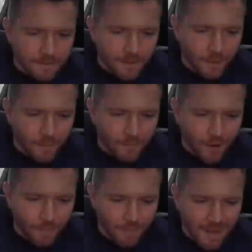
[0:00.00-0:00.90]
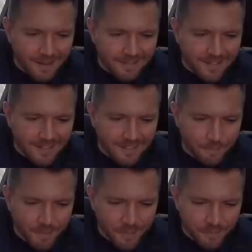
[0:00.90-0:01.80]
up, Rob May has sent in a
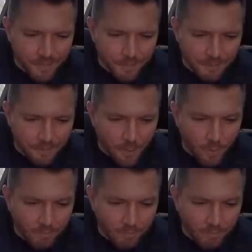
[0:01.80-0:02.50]
picture of his B M W one